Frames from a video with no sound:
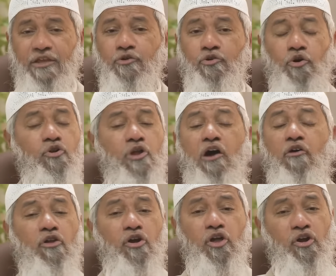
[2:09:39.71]
You don't know how
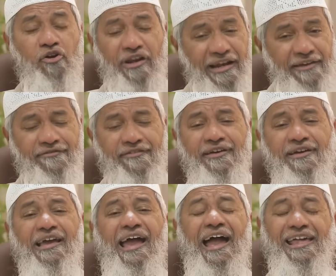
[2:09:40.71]
long you're going to live.
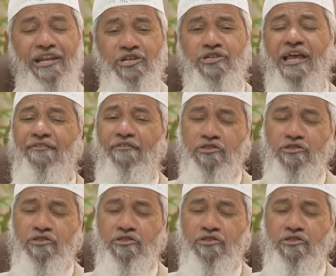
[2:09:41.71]
And inshallah,